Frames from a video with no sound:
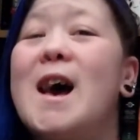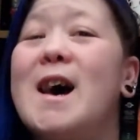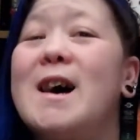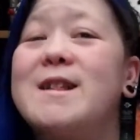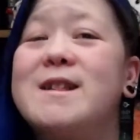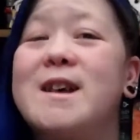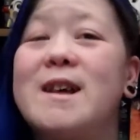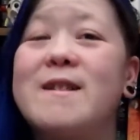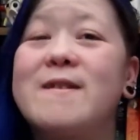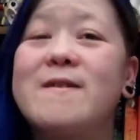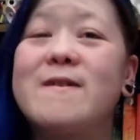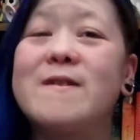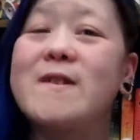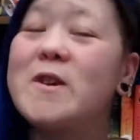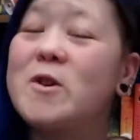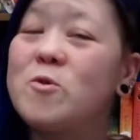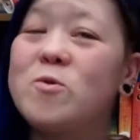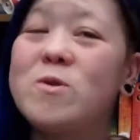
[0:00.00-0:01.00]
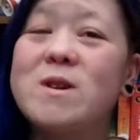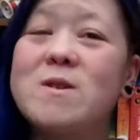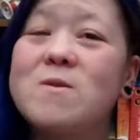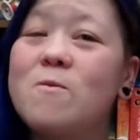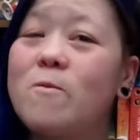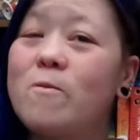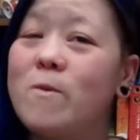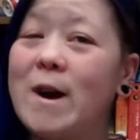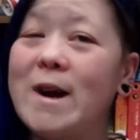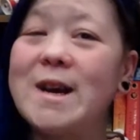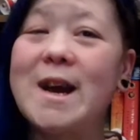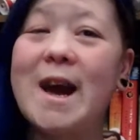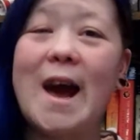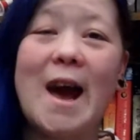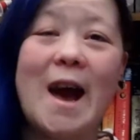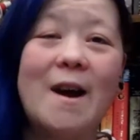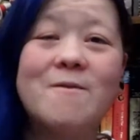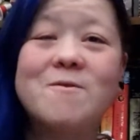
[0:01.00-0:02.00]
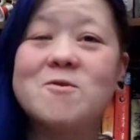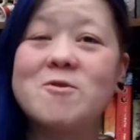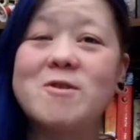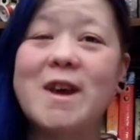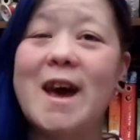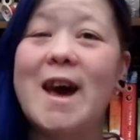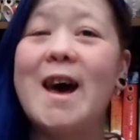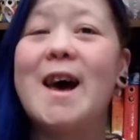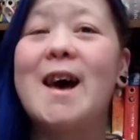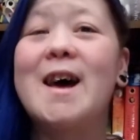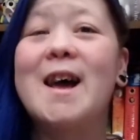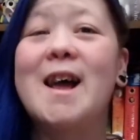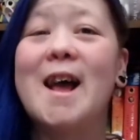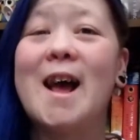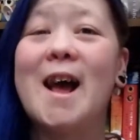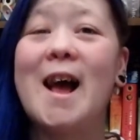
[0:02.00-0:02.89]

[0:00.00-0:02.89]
and then literally right after that